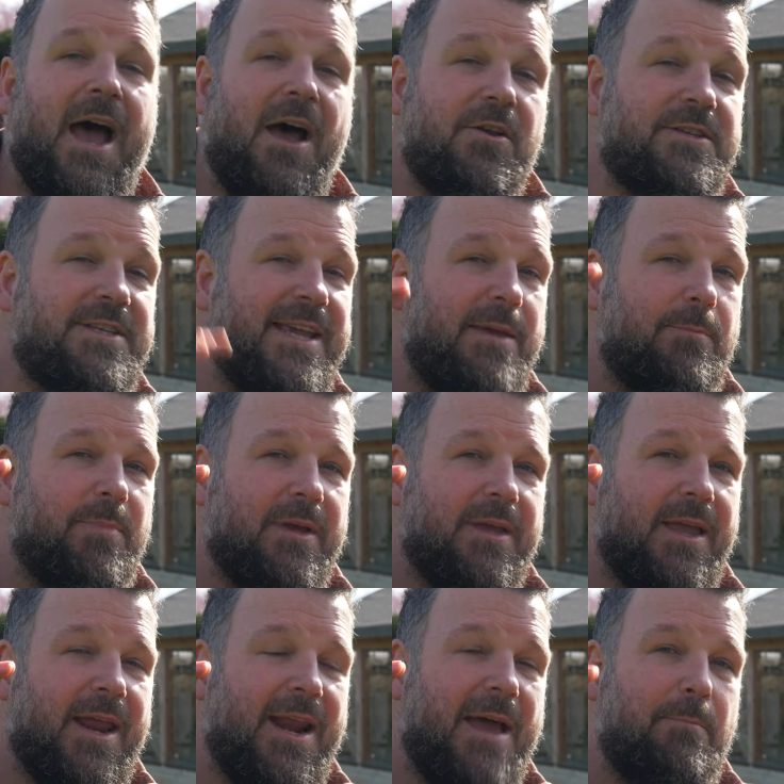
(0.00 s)
How deep
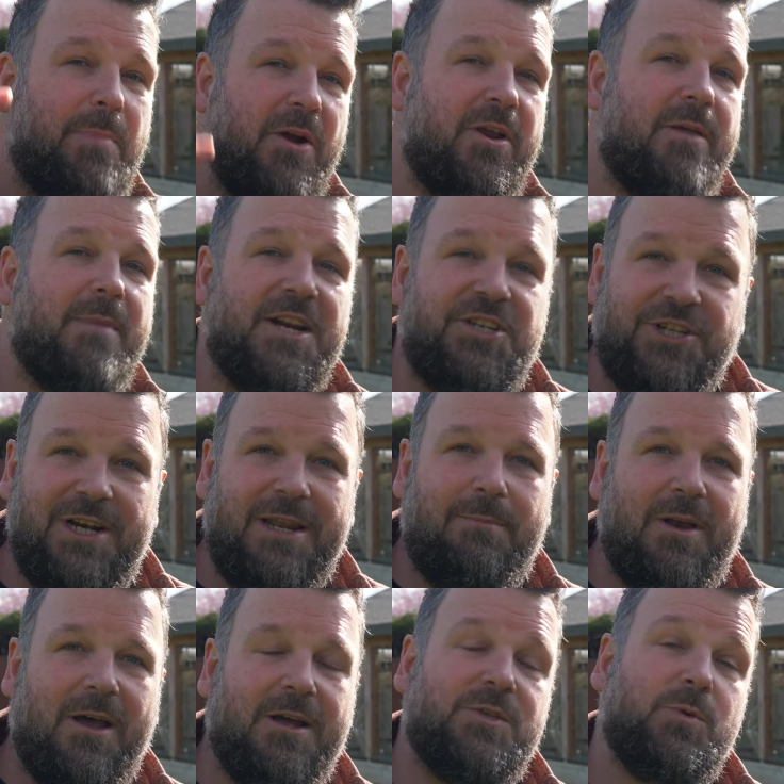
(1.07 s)
can I bury my chili
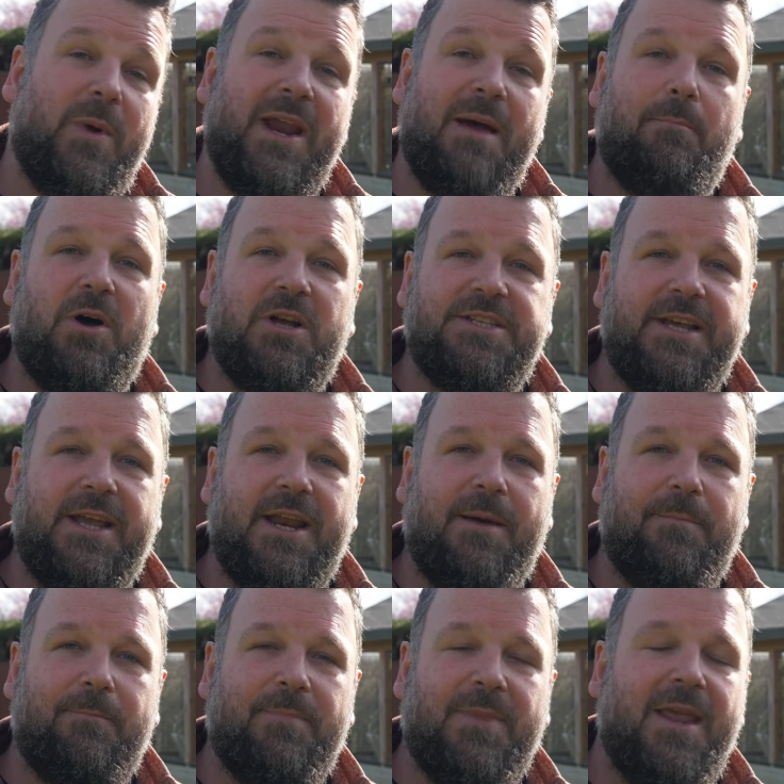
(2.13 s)
plant when I'm potting it
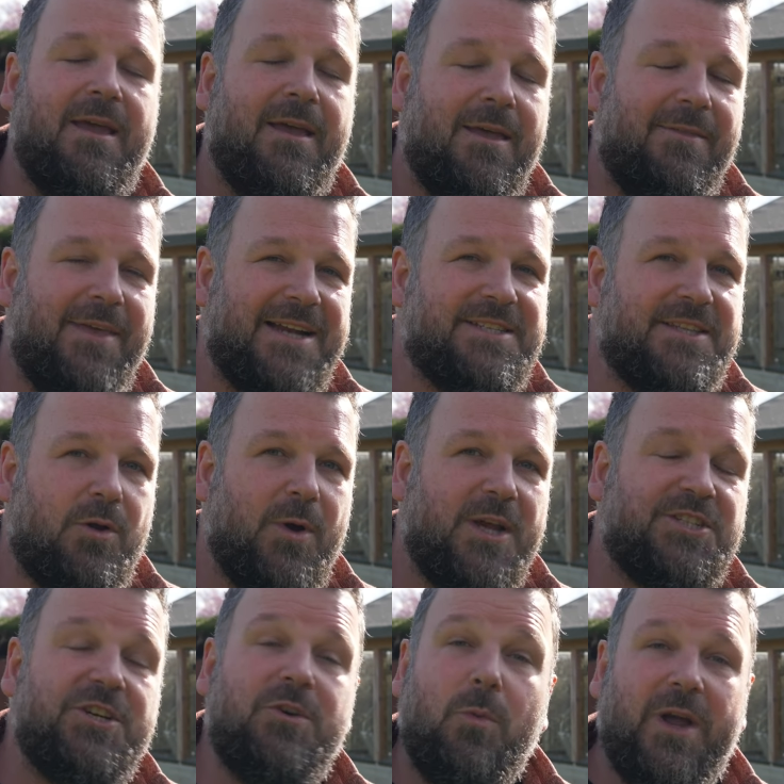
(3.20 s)
up? That's the
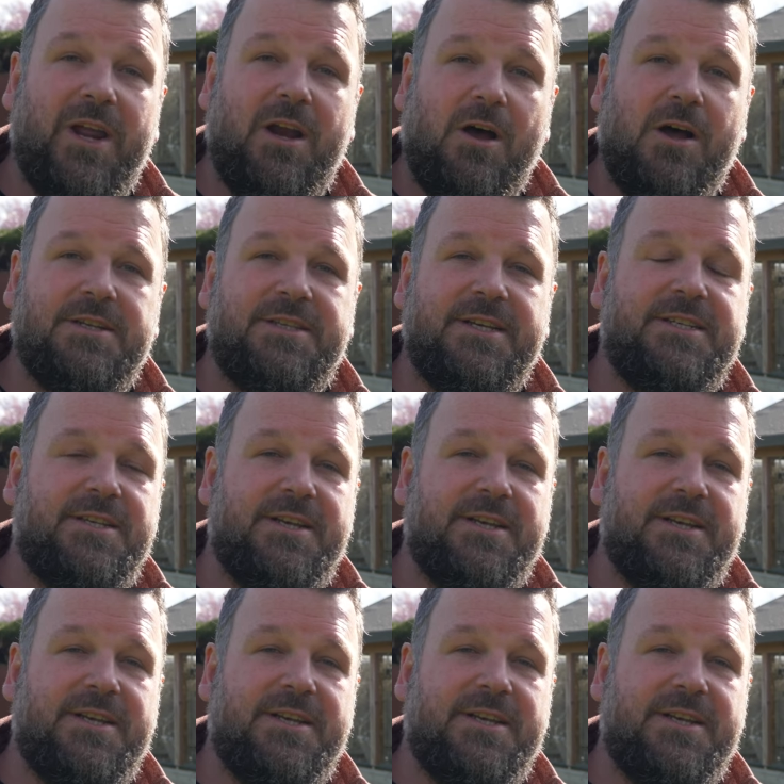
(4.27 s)
question we're going to answer in